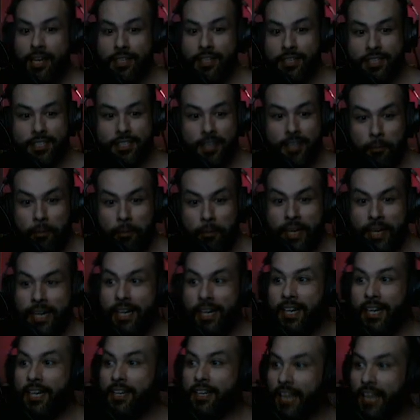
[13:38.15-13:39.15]
Does somebody
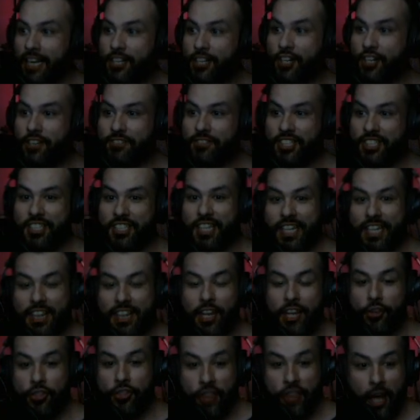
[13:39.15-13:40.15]
need to like just stick
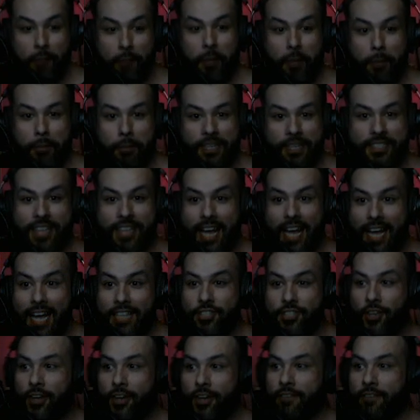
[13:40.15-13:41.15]
their thumb up his
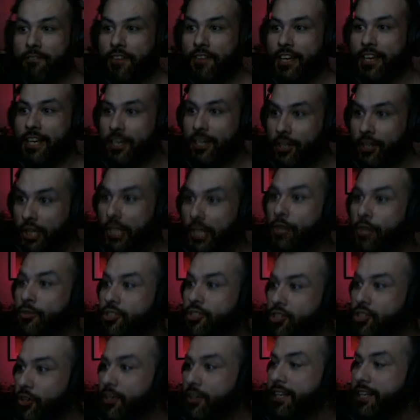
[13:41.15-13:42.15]
ass on fucking
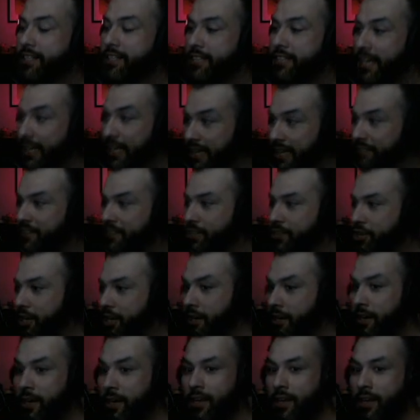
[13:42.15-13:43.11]
closed circuit television?